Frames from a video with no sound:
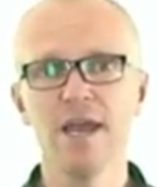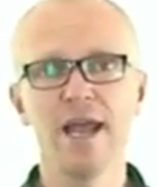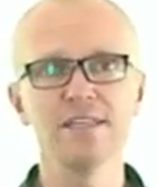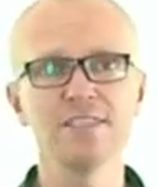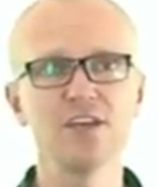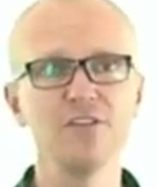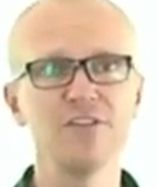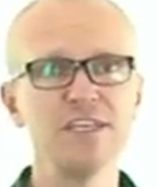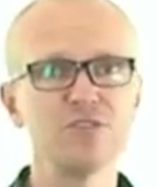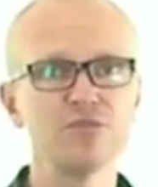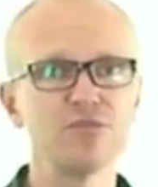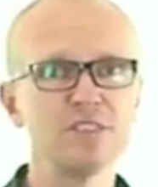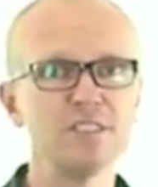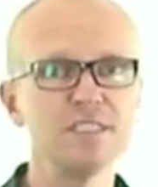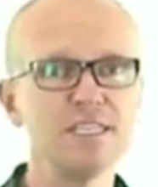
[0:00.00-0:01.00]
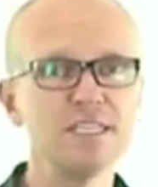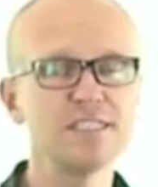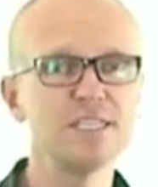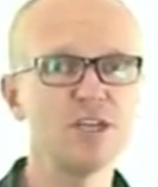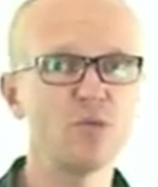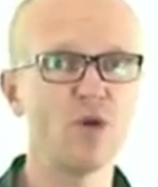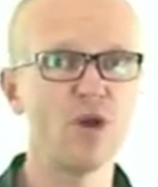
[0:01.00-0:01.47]
And so these
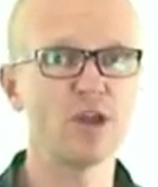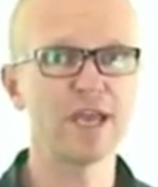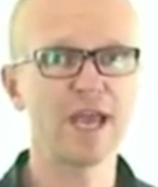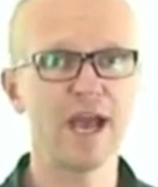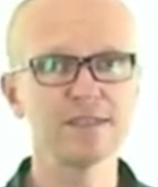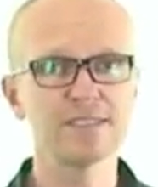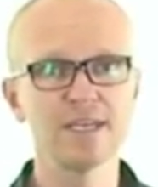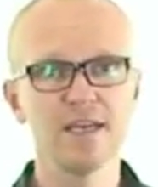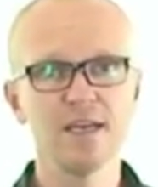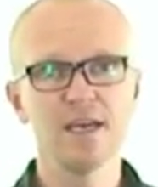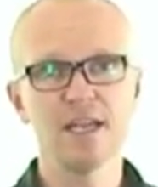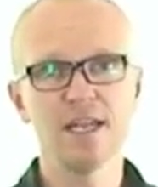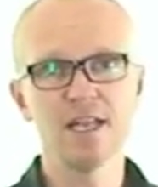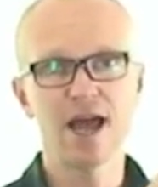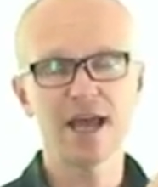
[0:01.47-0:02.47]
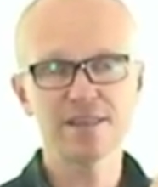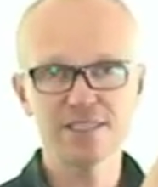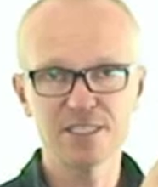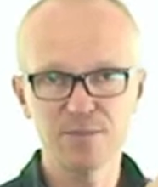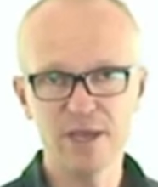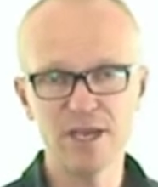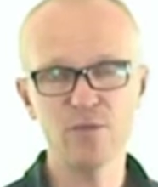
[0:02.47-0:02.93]
resistant workouts, like the
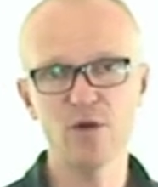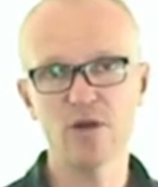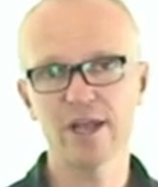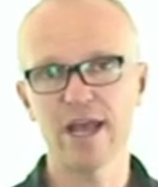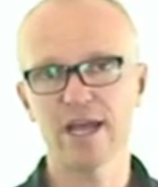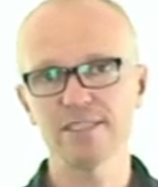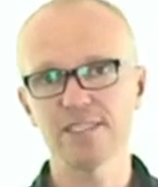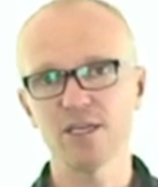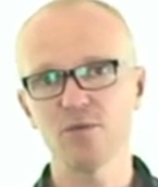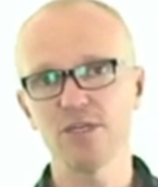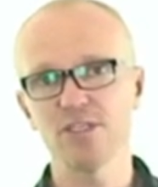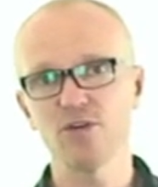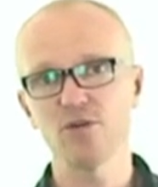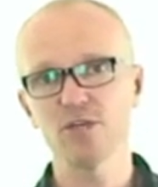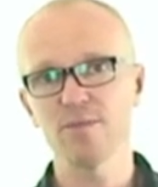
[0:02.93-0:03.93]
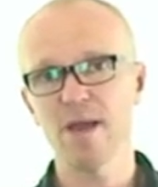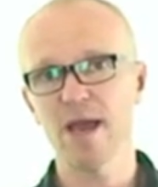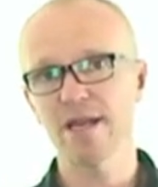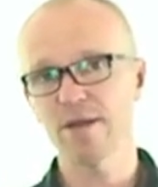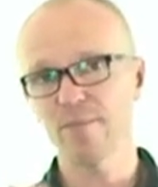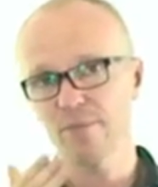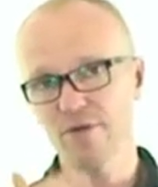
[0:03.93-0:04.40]
speed workouts that we talked
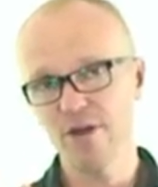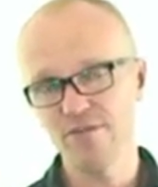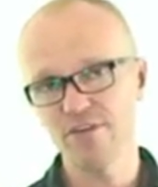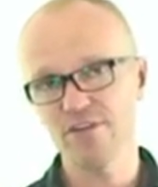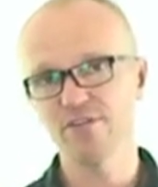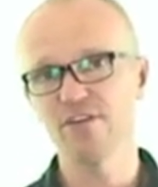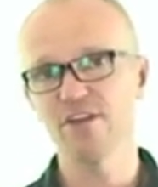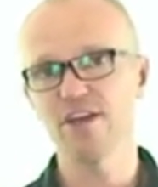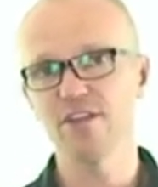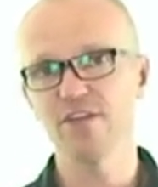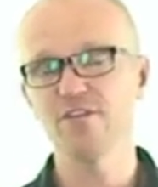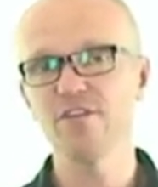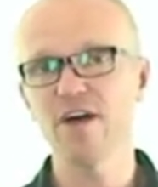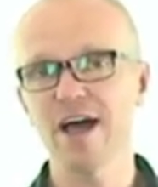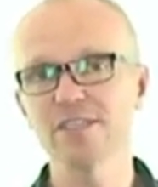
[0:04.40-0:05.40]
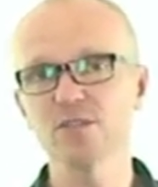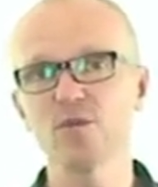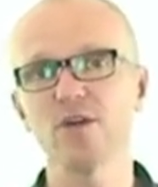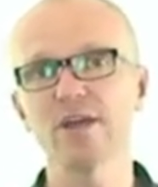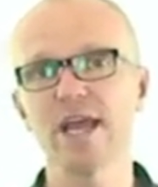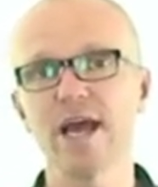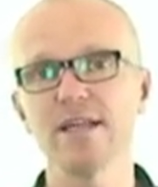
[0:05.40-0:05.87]
about in a previous video, the fast
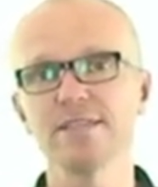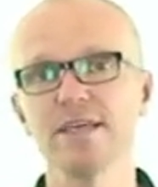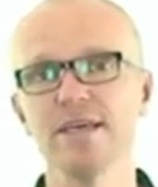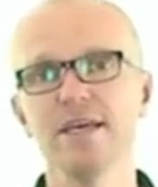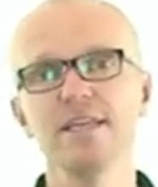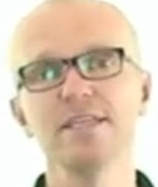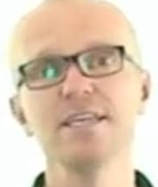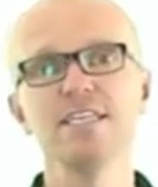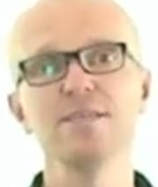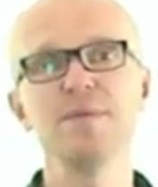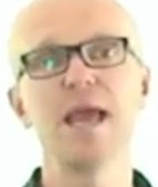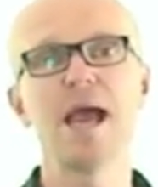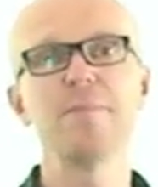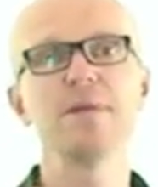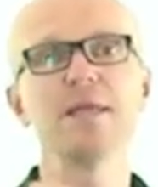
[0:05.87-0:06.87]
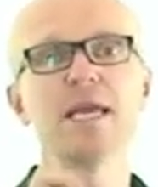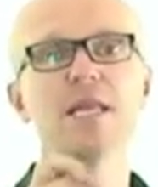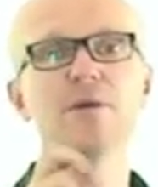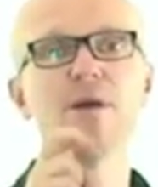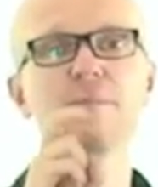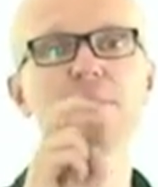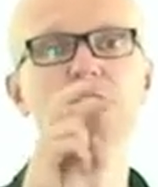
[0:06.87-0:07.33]
workouts, need to be happening
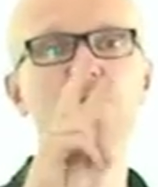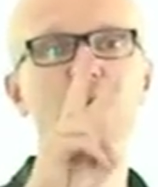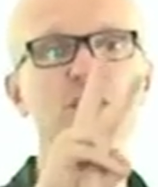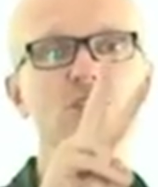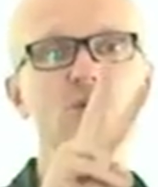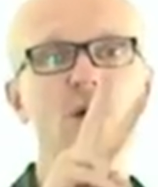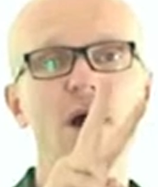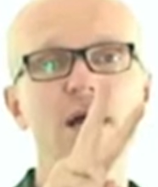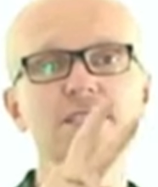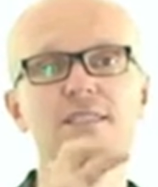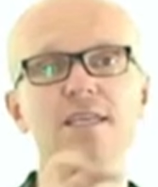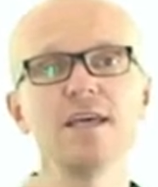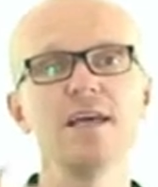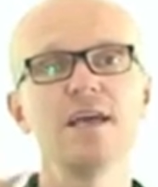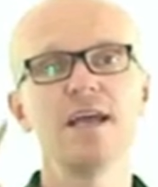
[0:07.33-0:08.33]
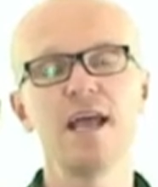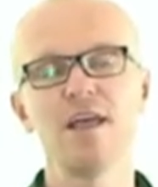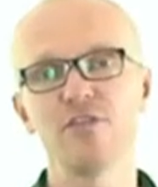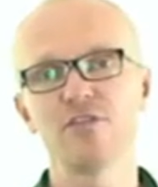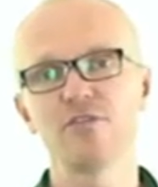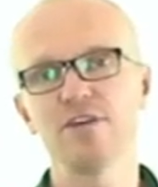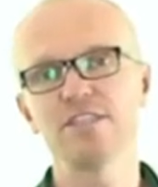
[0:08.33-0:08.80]
anywhere between twice
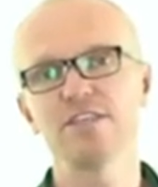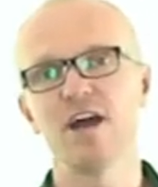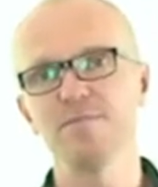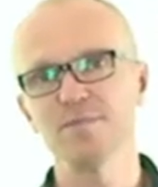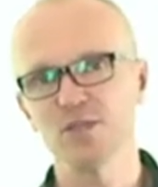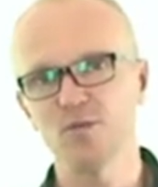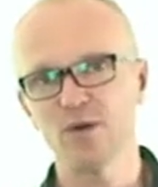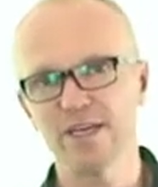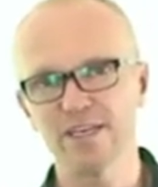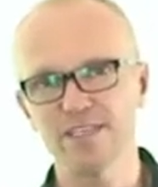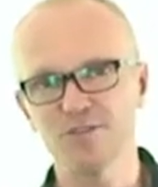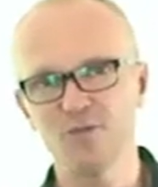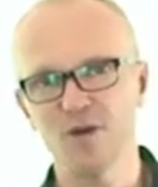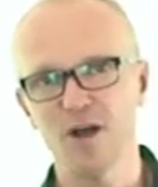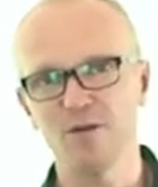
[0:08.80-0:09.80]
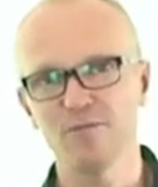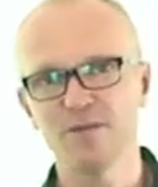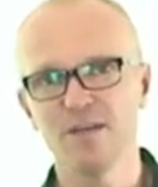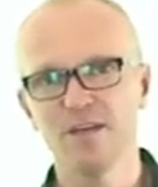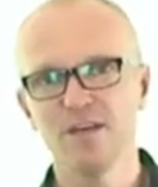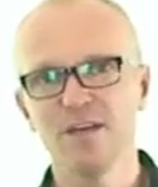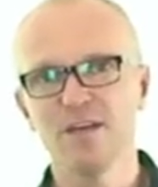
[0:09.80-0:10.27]
and 3 times a week as well.